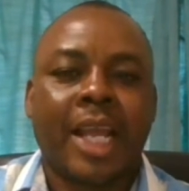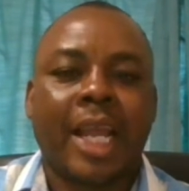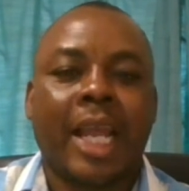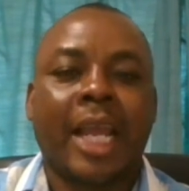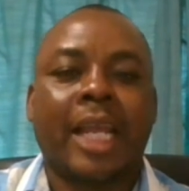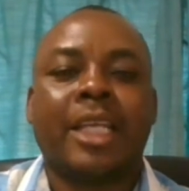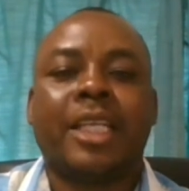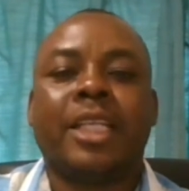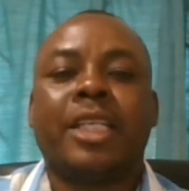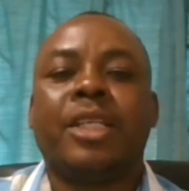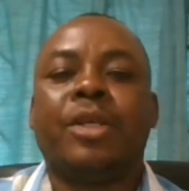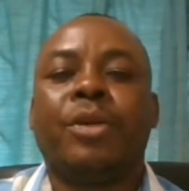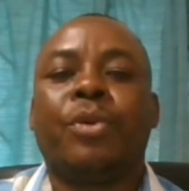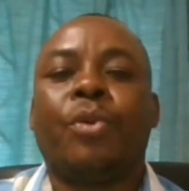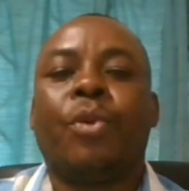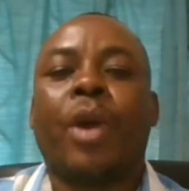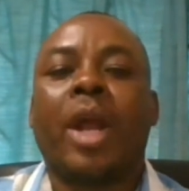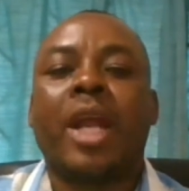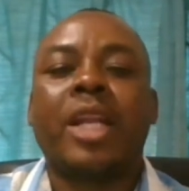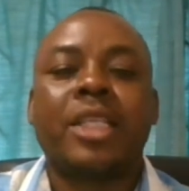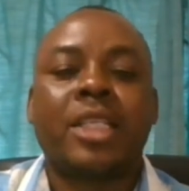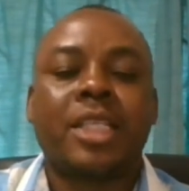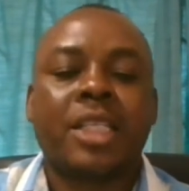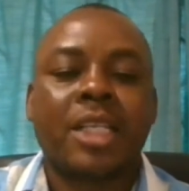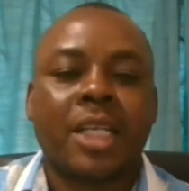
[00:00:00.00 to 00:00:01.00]
and he
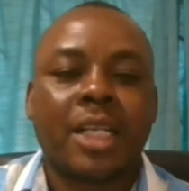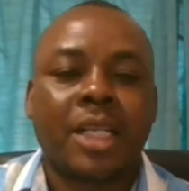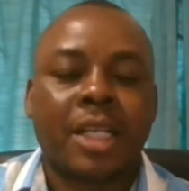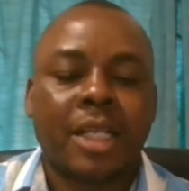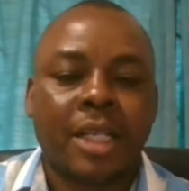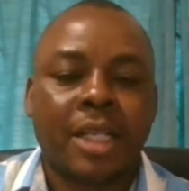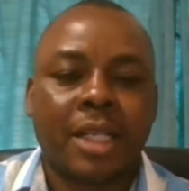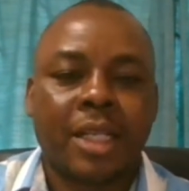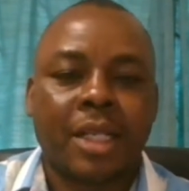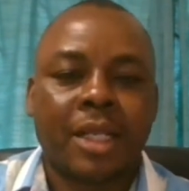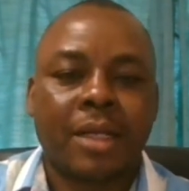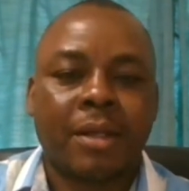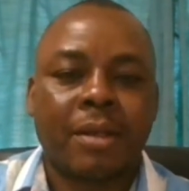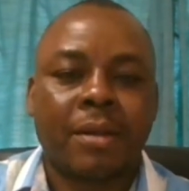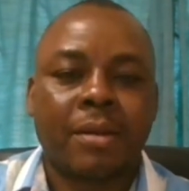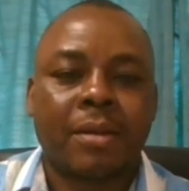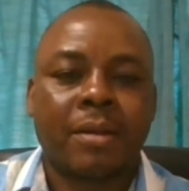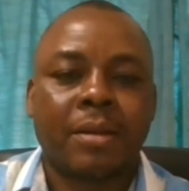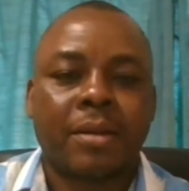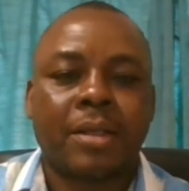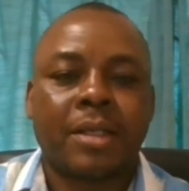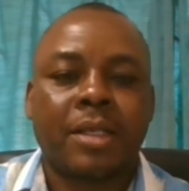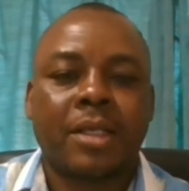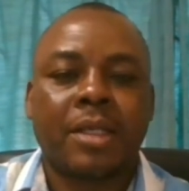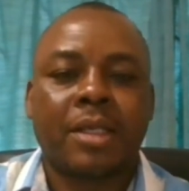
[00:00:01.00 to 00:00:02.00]
went
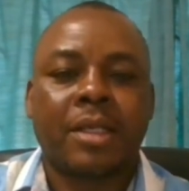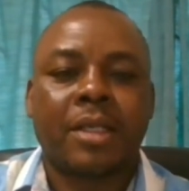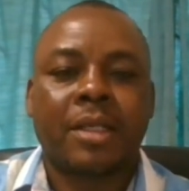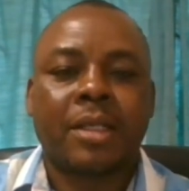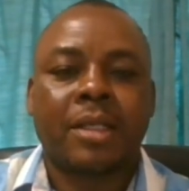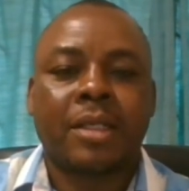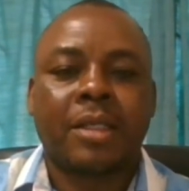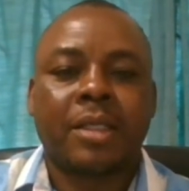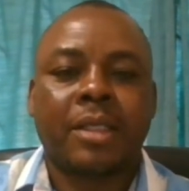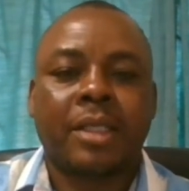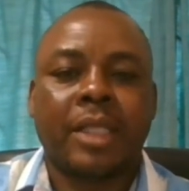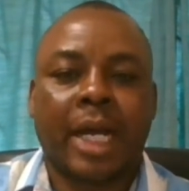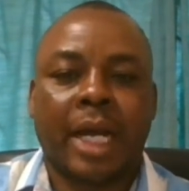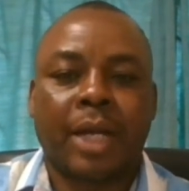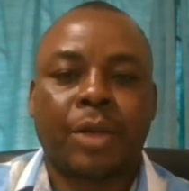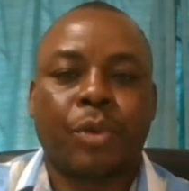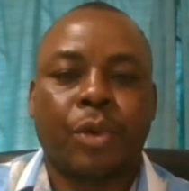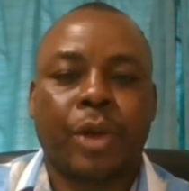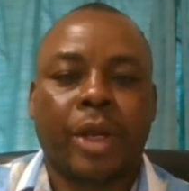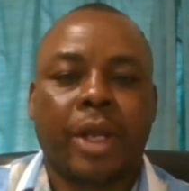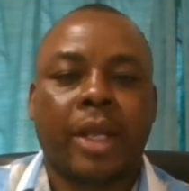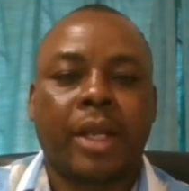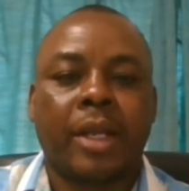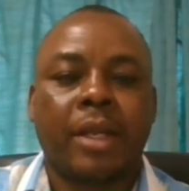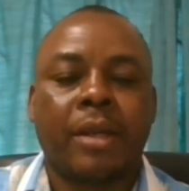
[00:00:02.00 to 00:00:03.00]
that
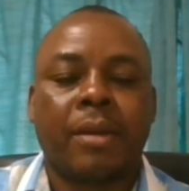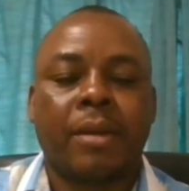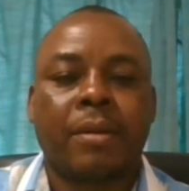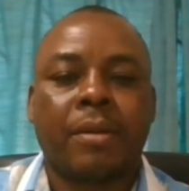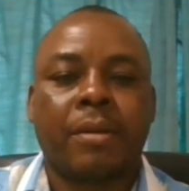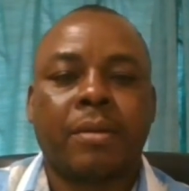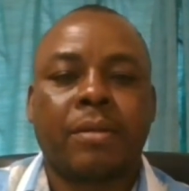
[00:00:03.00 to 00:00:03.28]
way.